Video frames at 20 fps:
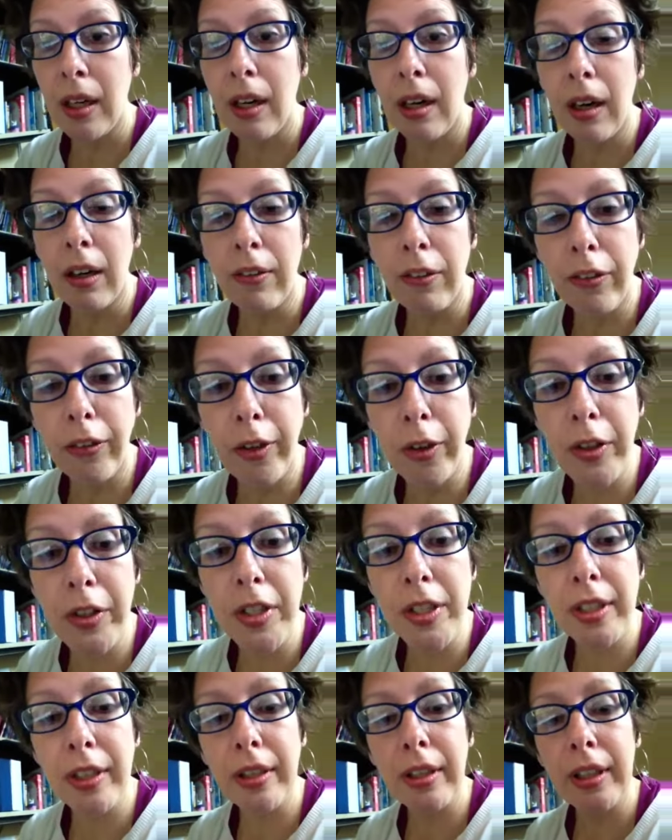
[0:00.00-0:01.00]

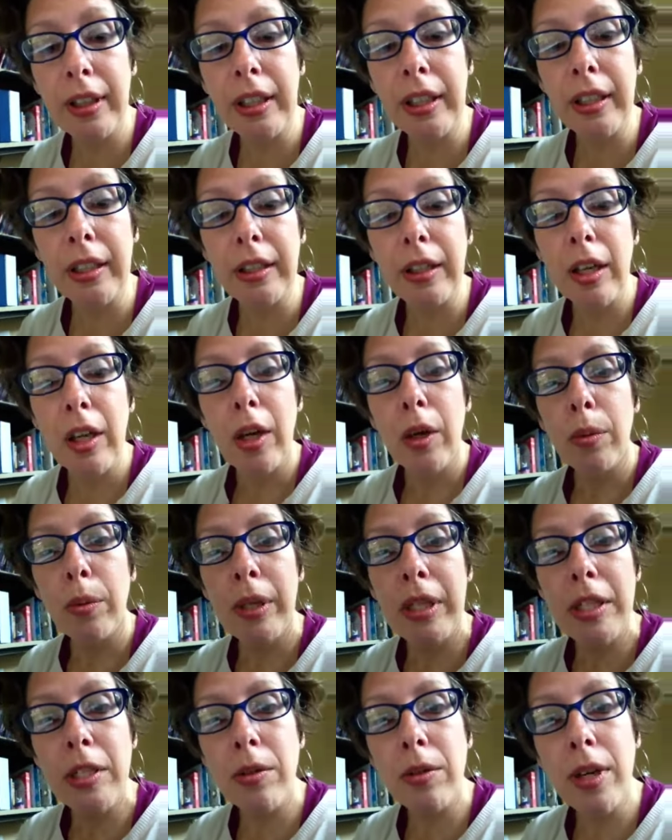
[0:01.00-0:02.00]
Unfortunately,
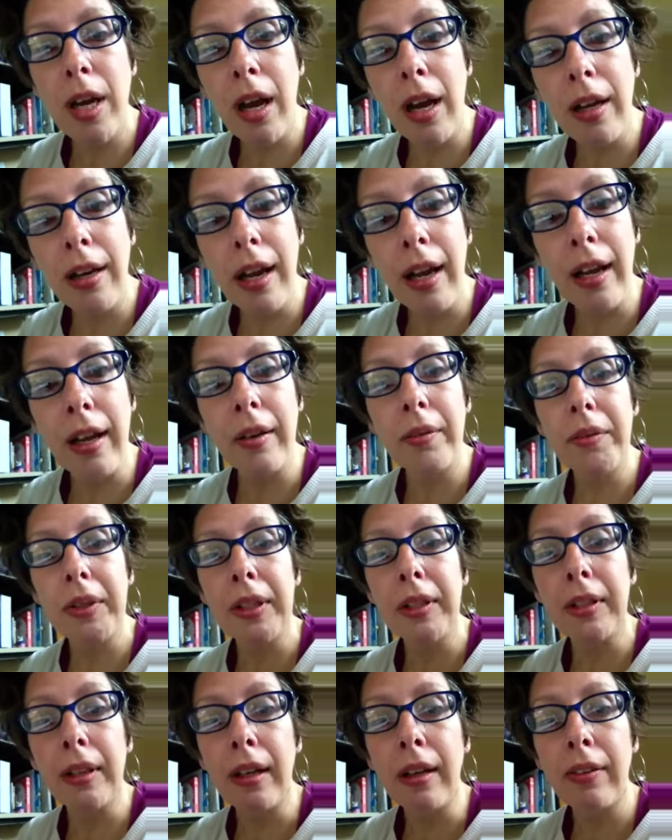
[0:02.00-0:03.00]
we do not have
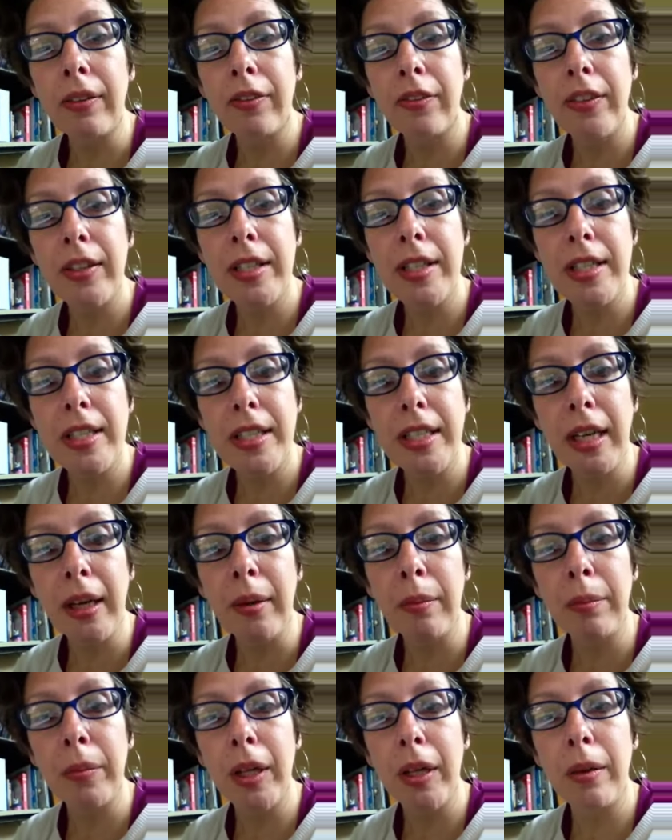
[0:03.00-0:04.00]
enough
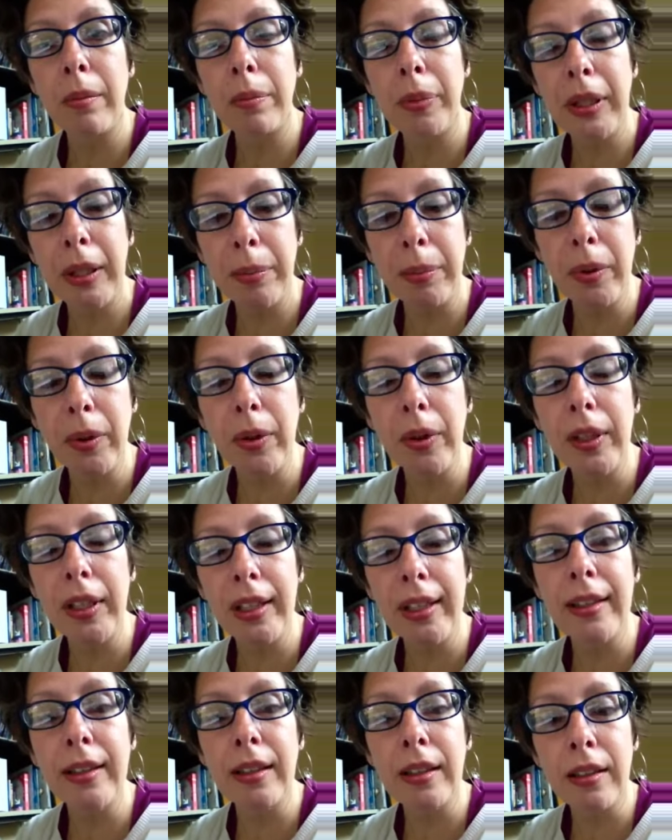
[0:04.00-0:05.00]
STEM people
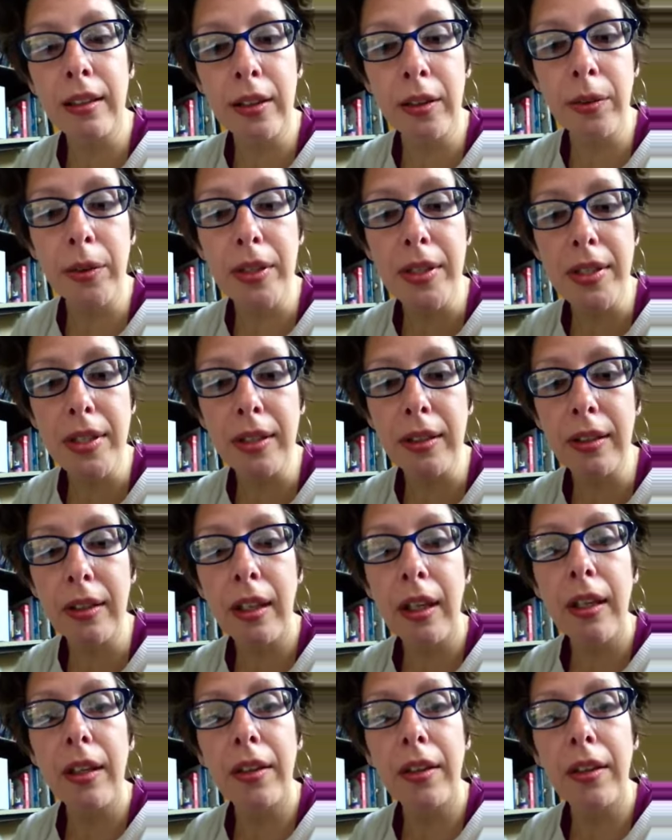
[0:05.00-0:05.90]
in literacy.